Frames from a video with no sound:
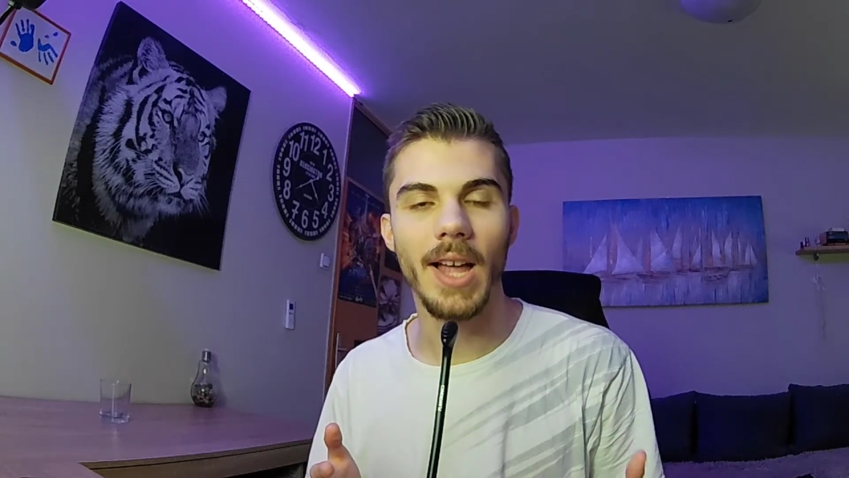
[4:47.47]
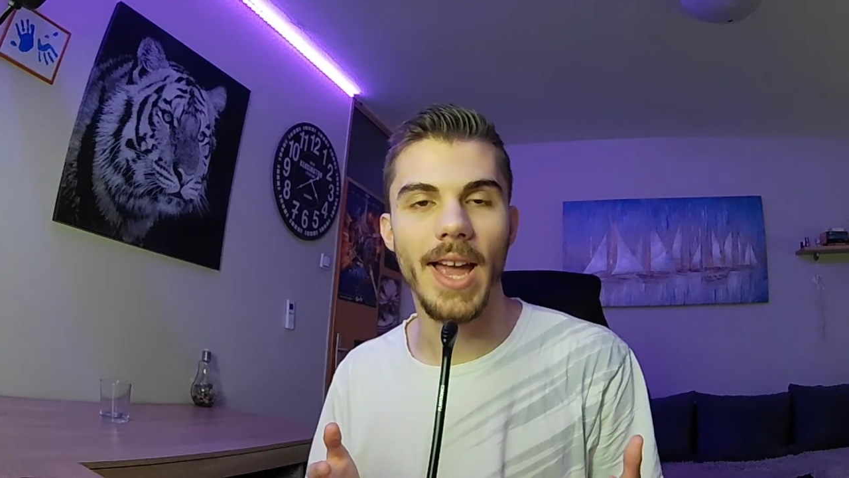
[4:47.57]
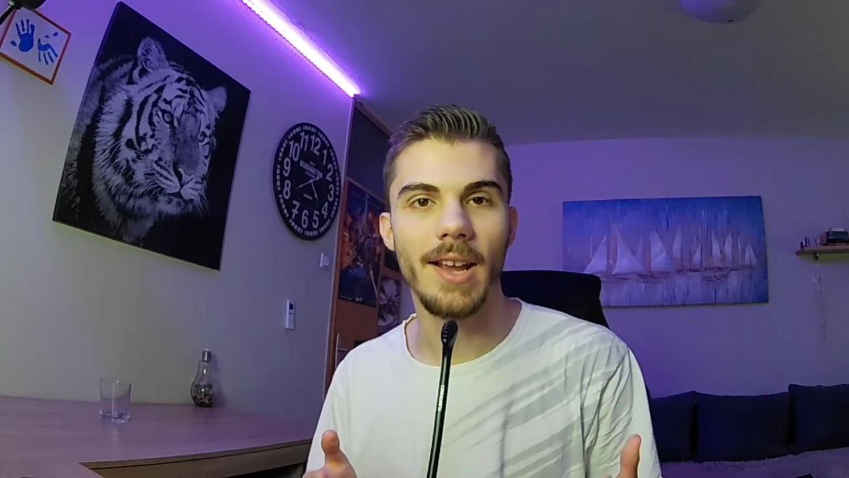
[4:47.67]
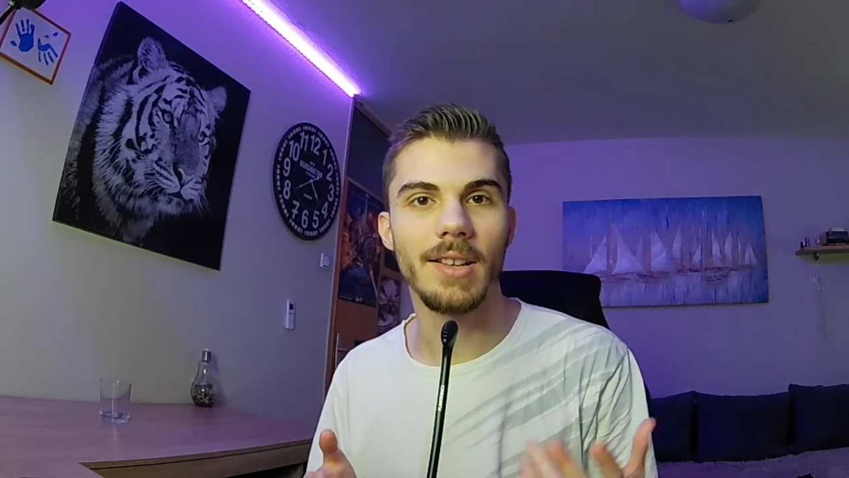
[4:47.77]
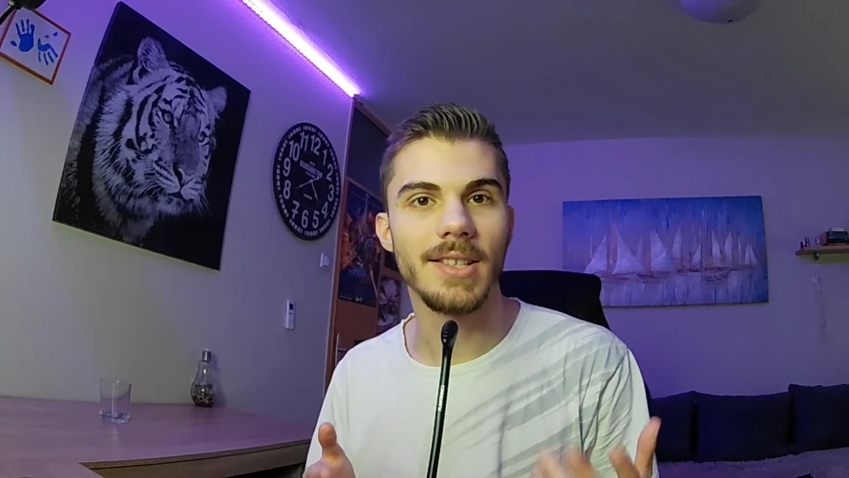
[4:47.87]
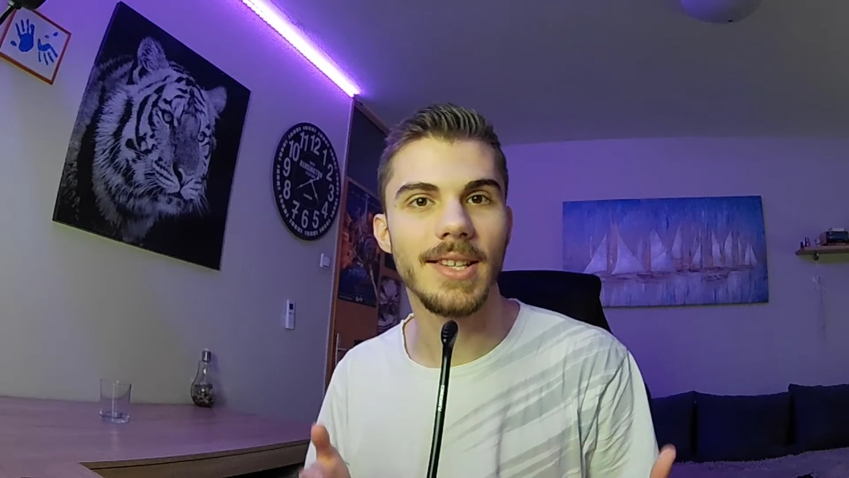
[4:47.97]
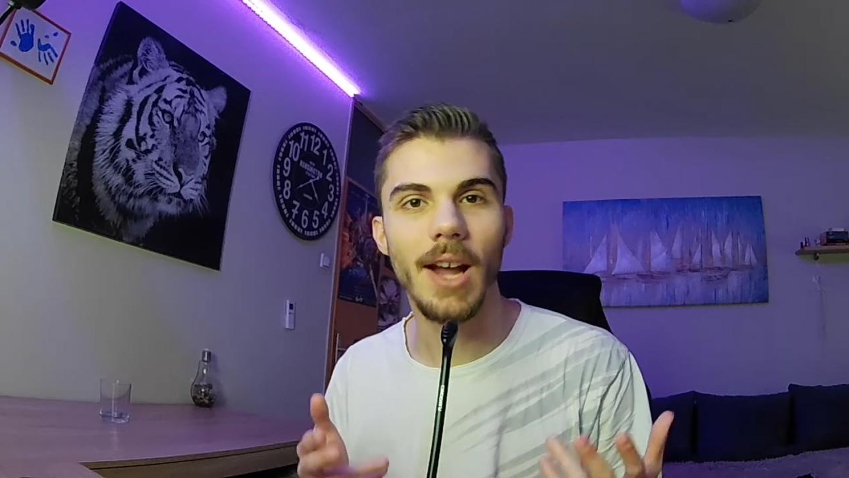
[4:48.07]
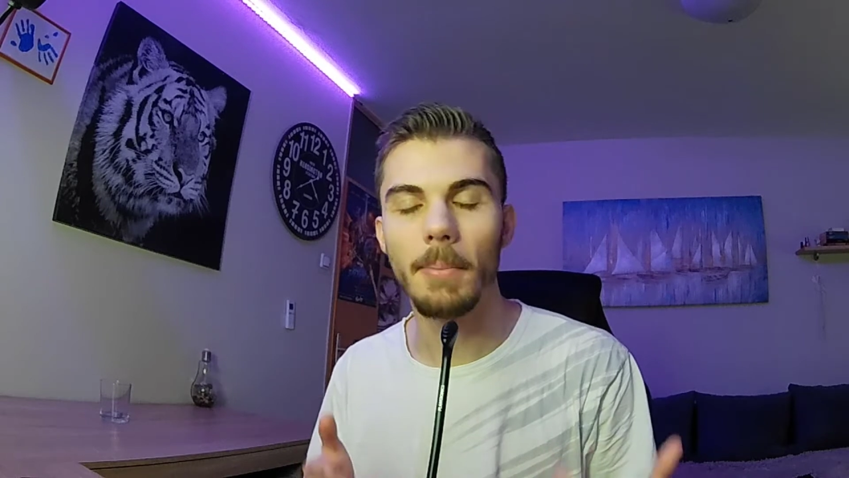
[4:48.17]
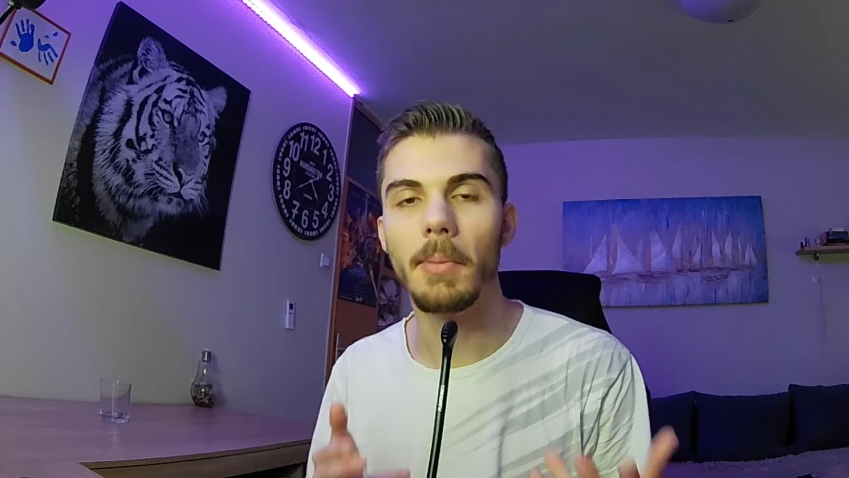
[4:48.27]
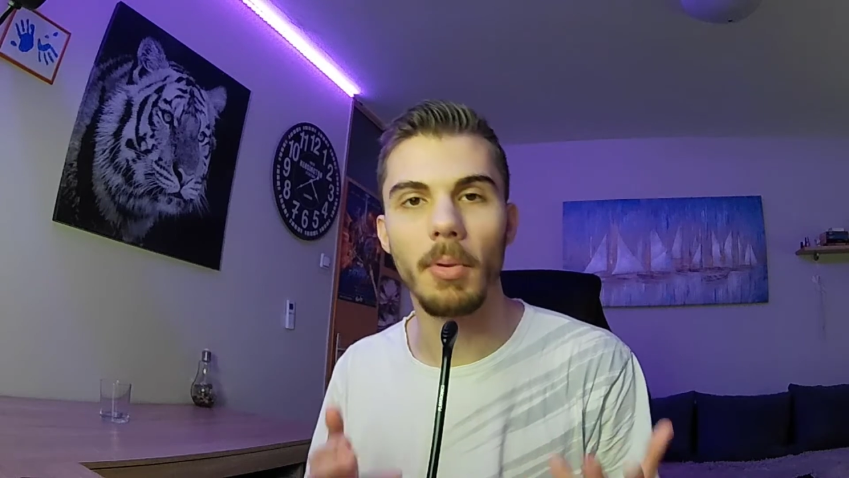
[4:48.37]
like
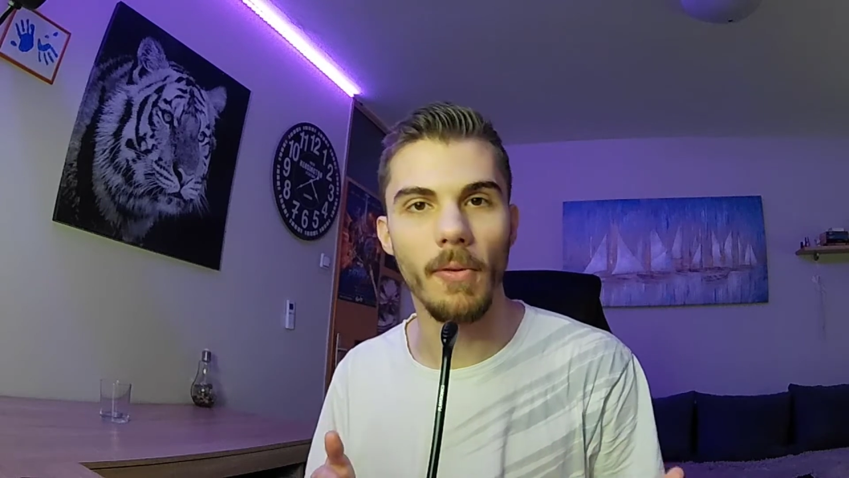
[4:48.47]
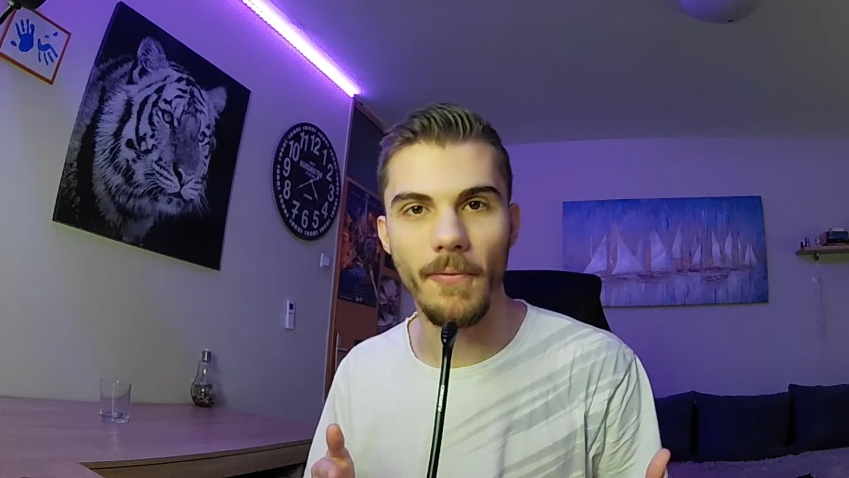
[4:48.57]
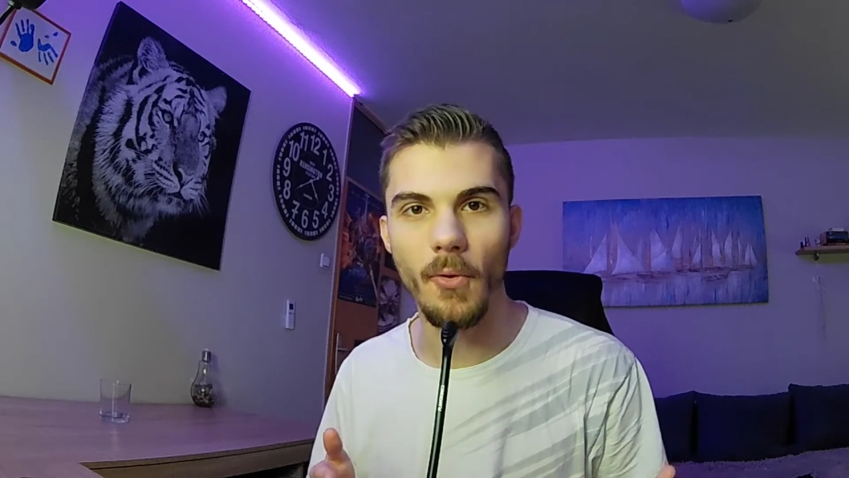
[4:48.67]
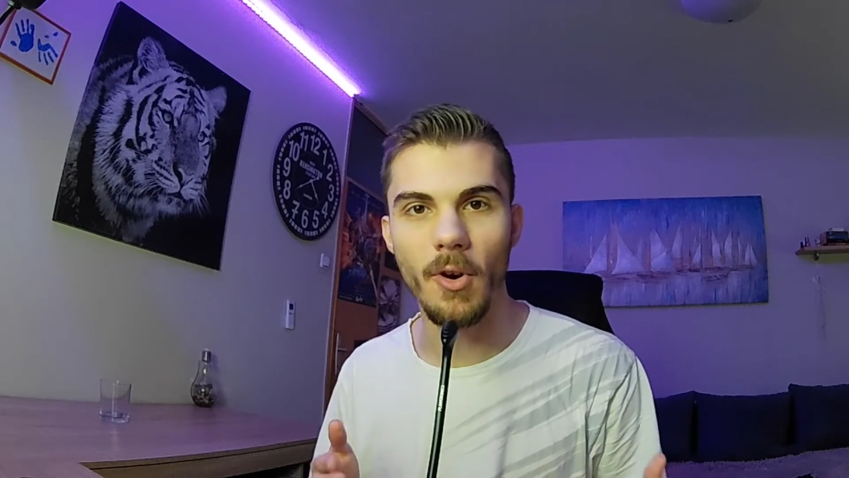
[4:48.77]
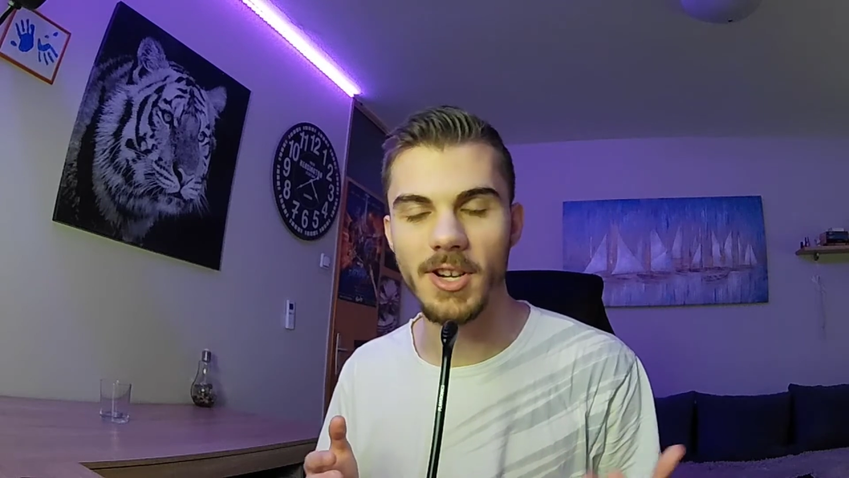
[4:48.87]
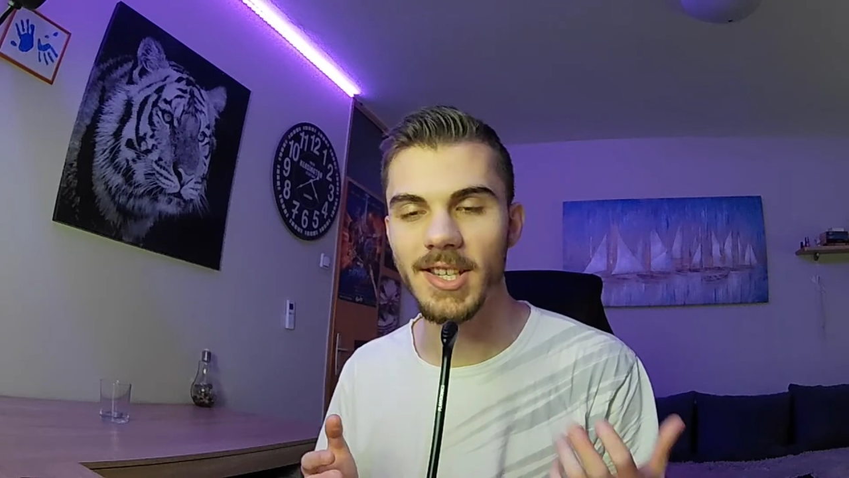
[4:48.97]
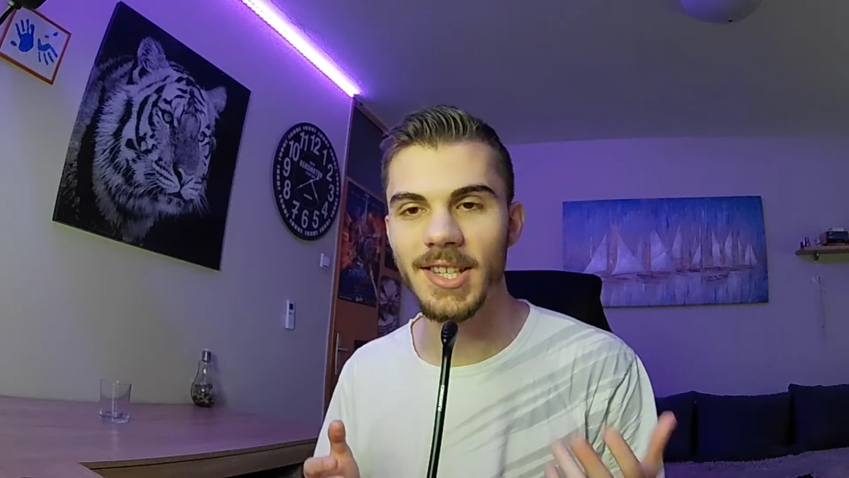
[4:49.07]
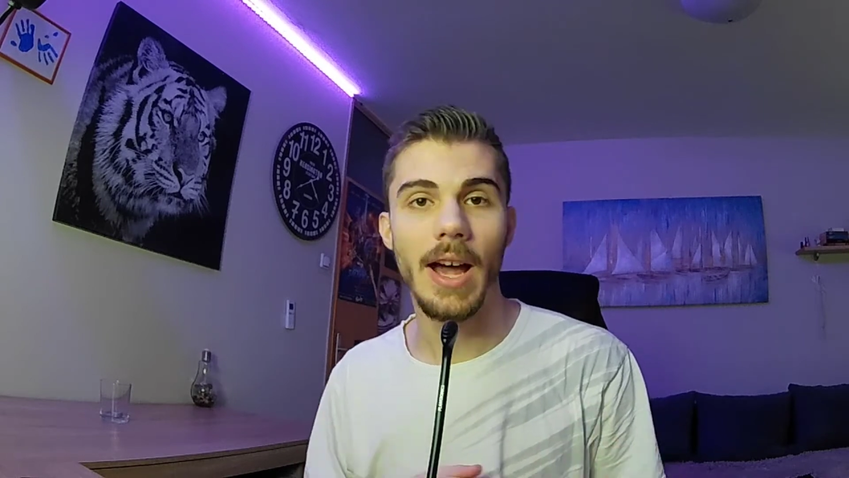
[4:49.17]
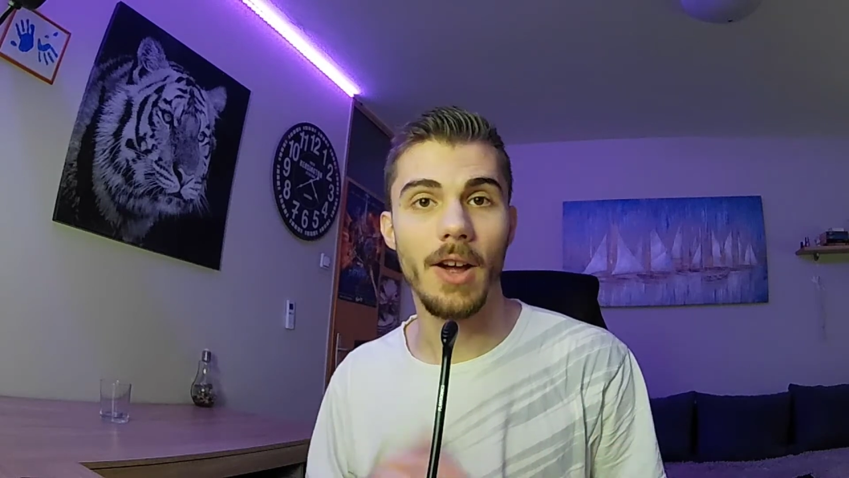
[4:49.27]
unstoppable force.